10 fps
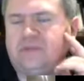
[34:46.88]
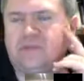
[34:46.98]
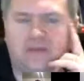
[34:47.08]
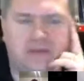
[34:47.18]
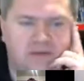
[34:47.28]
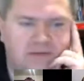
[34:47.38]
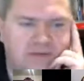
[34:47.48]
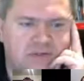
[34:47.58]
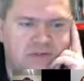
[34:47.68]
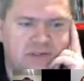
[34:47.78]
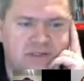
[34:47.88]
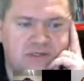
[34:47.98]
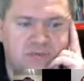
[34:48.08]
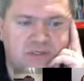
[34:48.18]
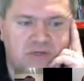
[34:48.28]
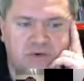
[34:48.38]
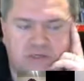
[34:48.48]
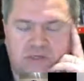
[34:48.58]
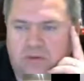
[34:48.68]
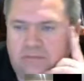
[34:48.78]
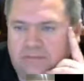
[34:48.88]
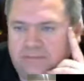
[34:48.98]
The decision was unreasonable.